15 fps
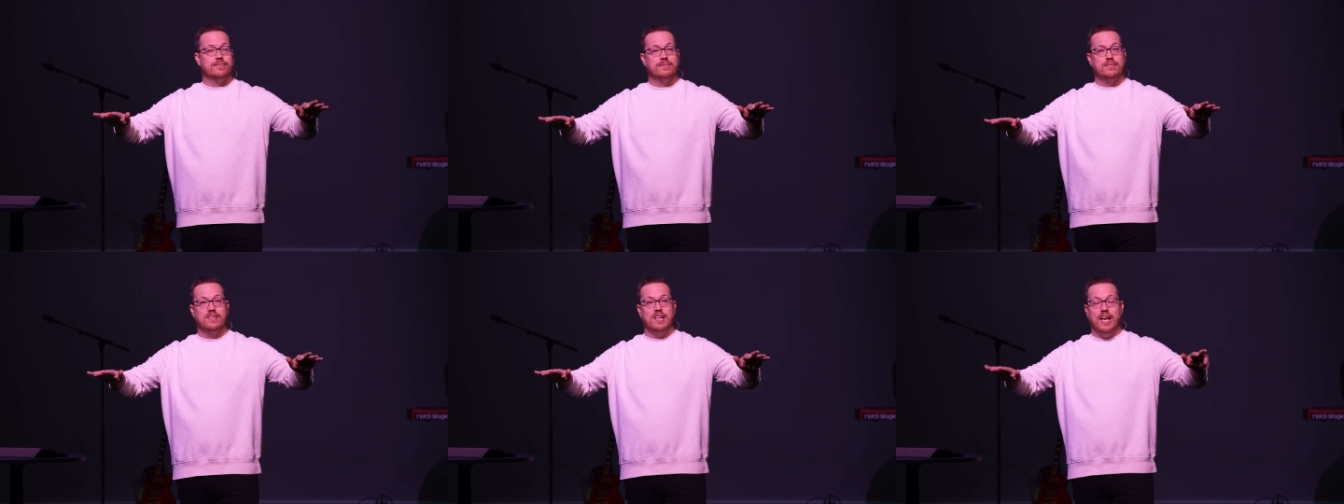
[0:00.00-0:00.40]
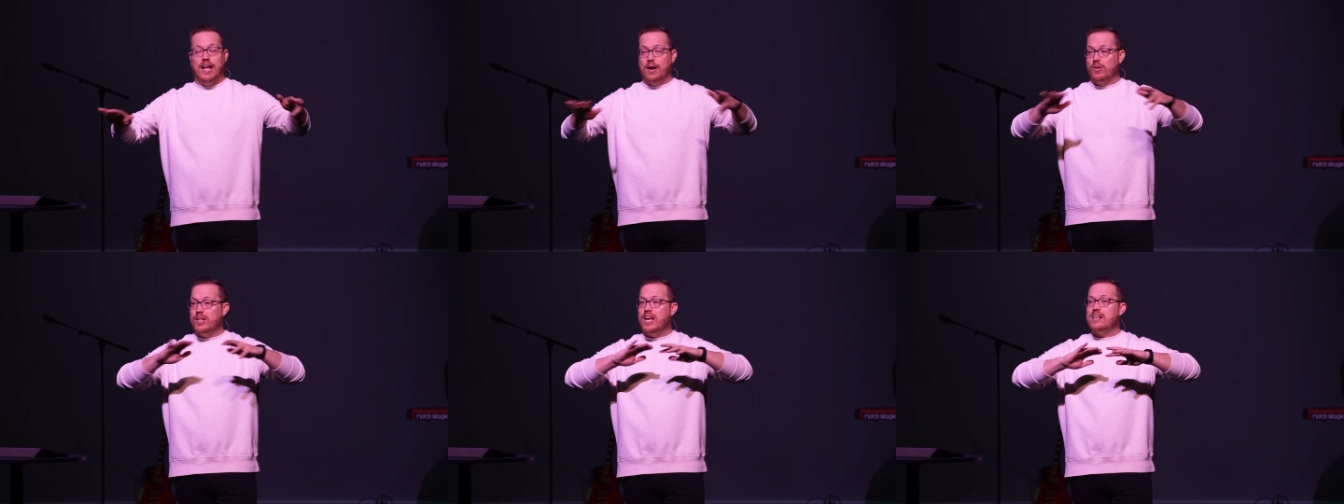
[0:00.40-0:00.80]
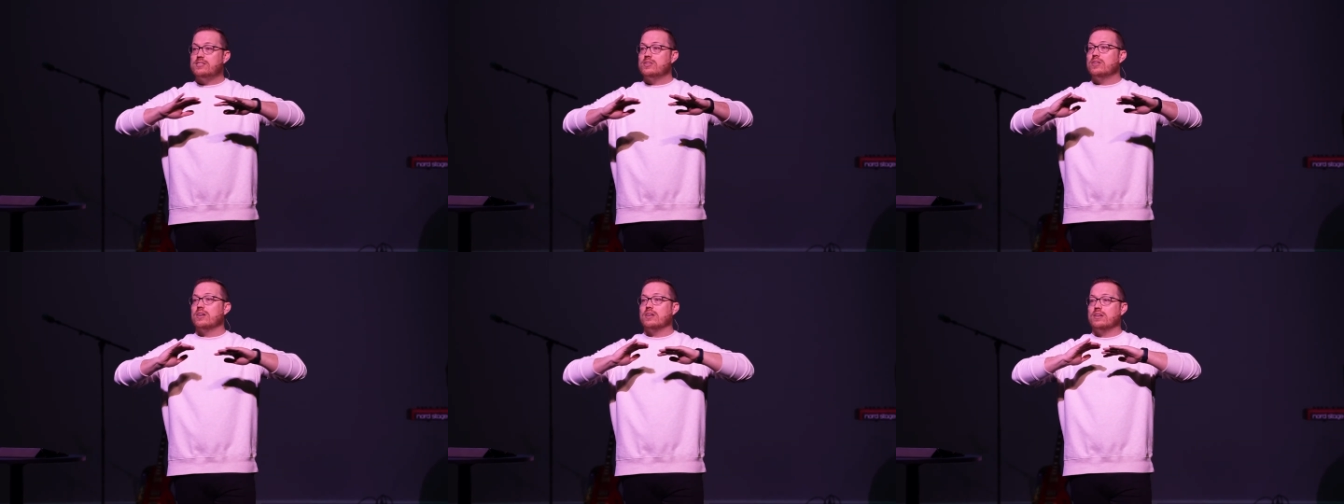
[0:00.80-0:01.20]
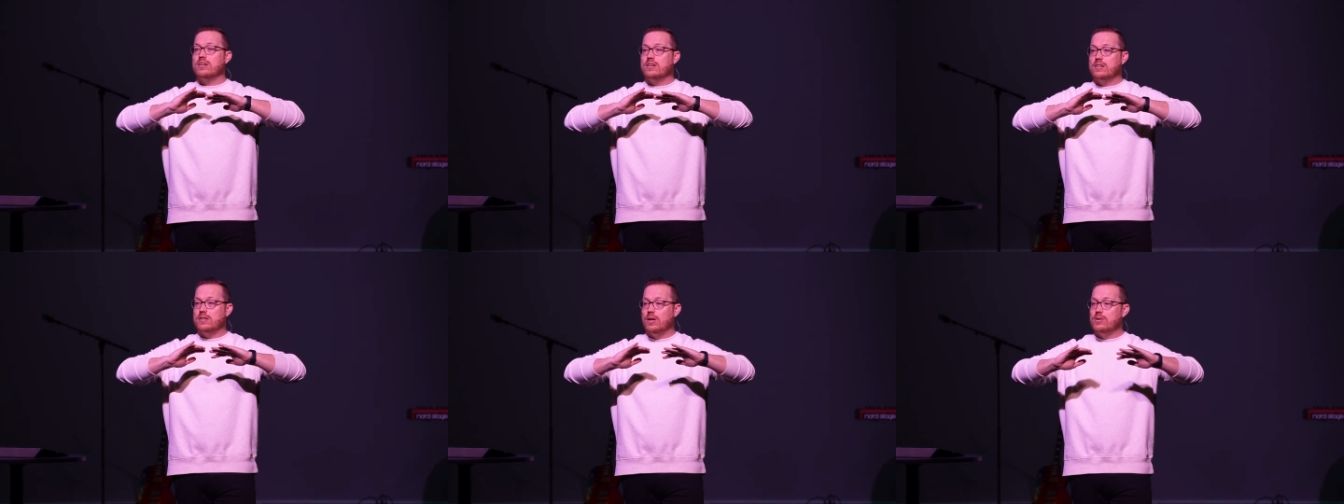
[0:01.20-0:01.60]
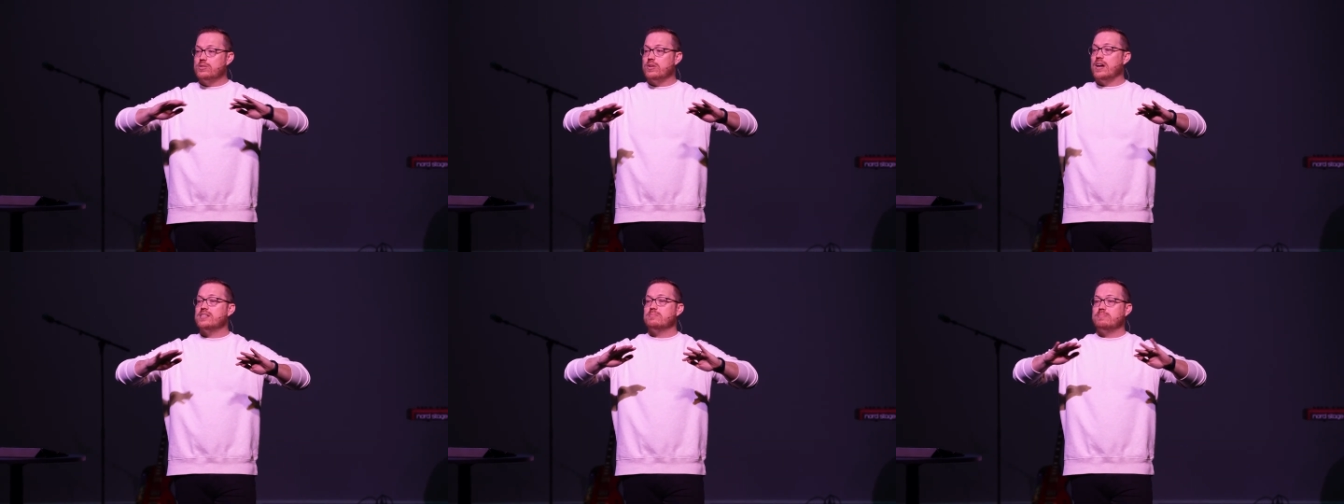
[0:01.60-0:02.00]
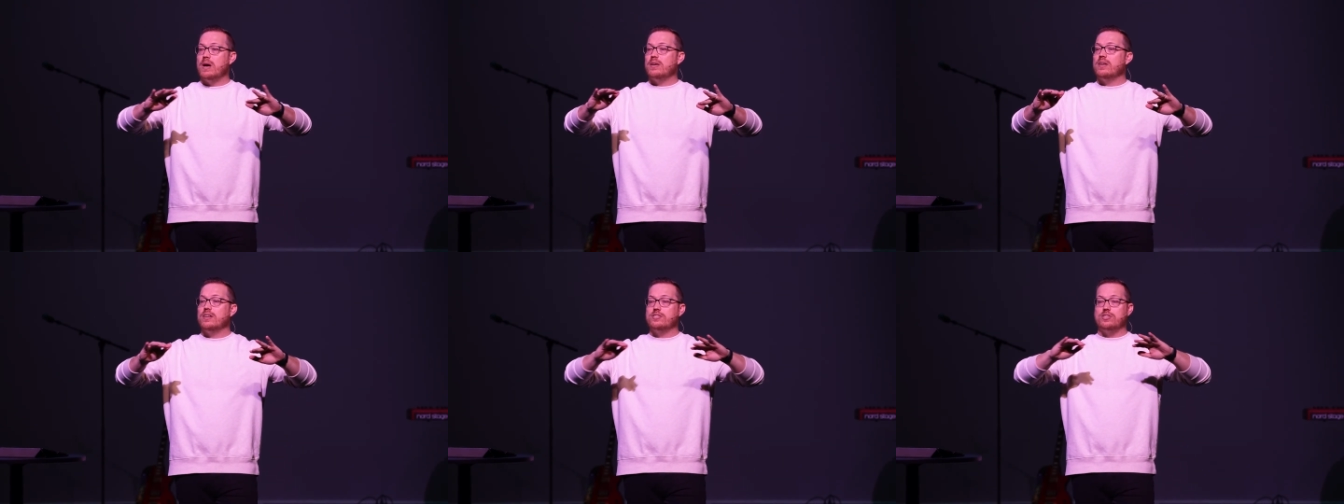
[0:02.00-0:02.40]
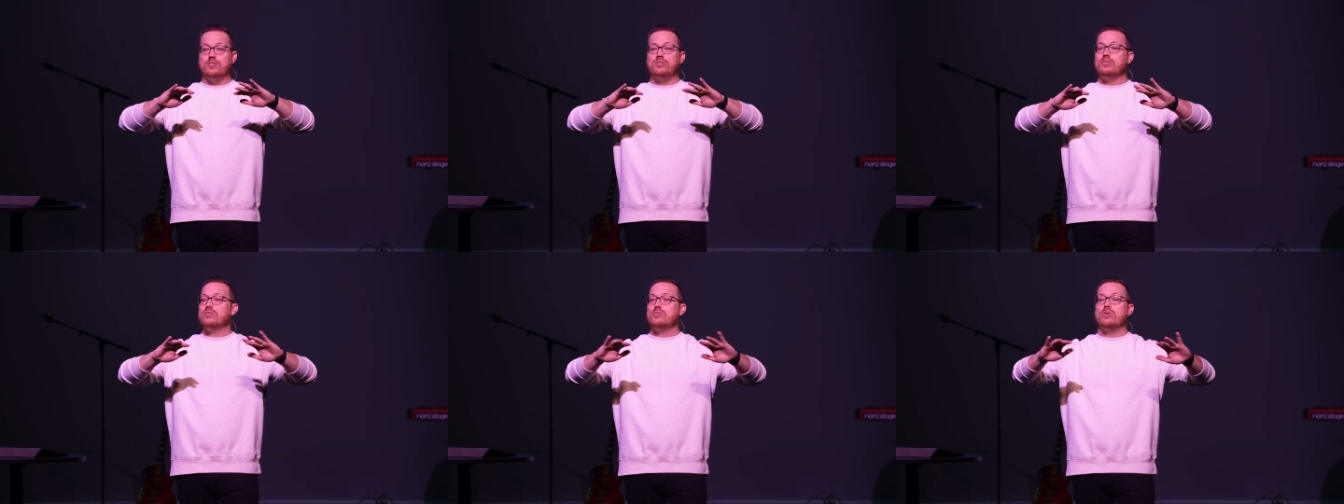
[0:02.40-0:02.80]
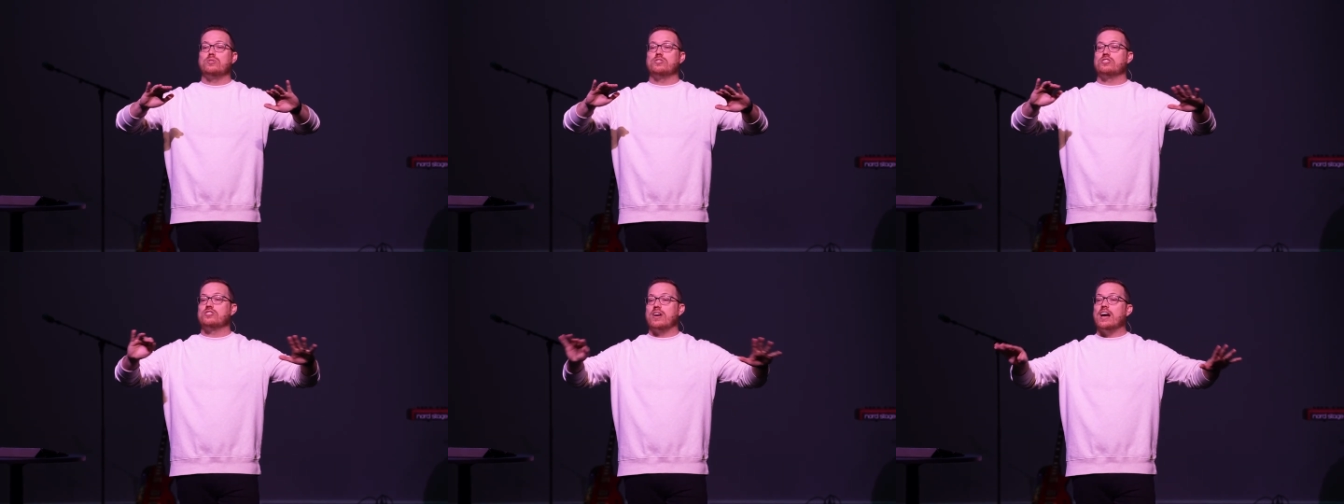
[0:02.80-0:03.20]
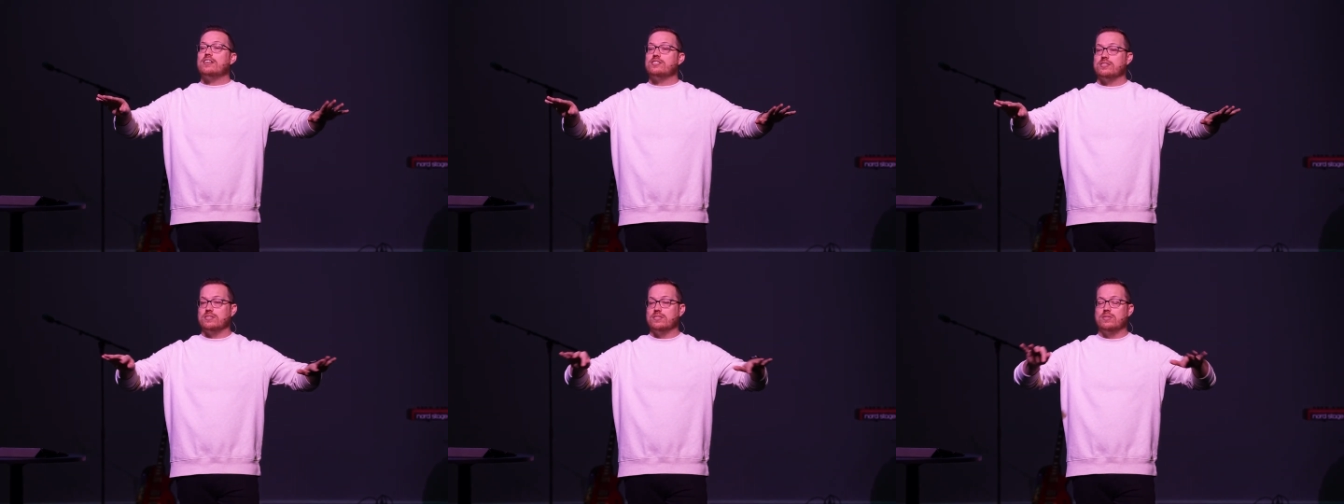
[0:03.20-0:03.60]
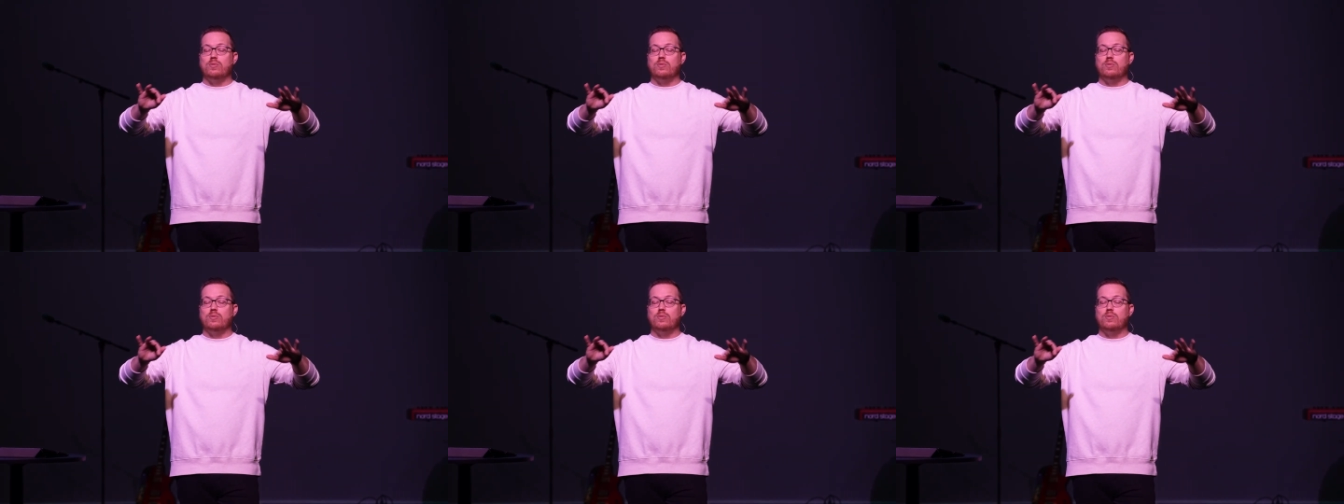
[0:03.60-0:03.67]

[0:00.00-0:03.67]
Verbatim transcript: And I only ask you to close your eyes and bow your heads just so there's no distractions,